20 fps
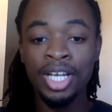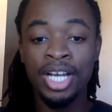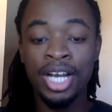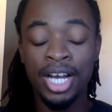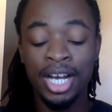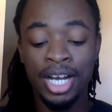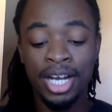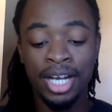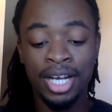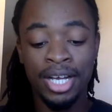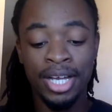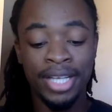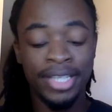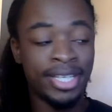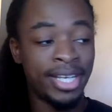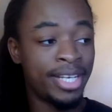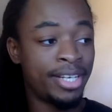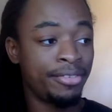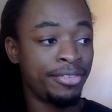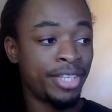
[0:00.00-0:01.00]
At the
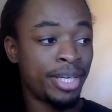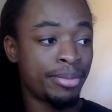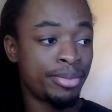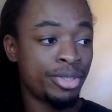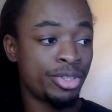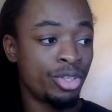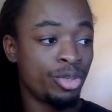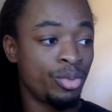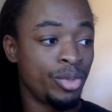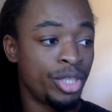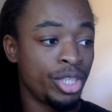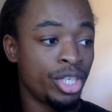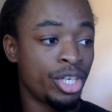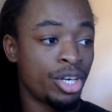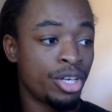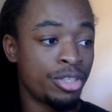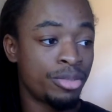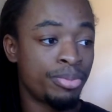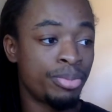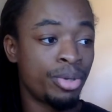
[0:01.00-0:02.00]
end of the episode, when the
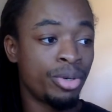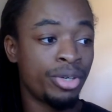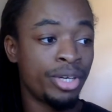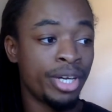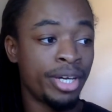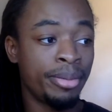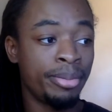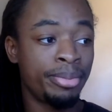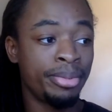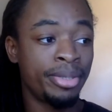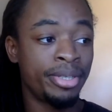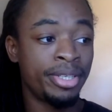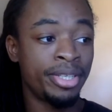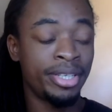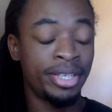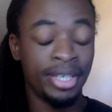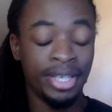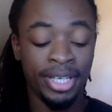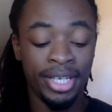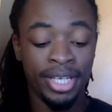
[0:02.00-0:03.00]
girls broke up,
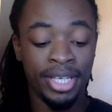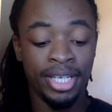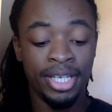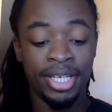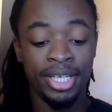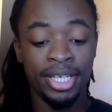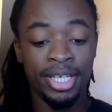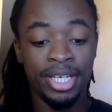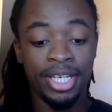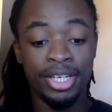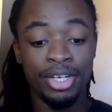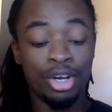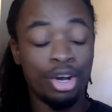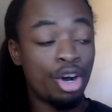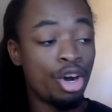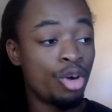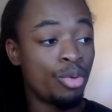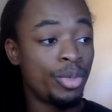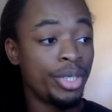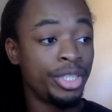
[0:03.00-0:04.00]
in the
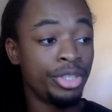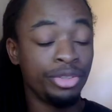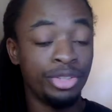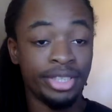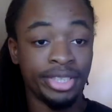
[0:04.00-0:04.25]
hallway, you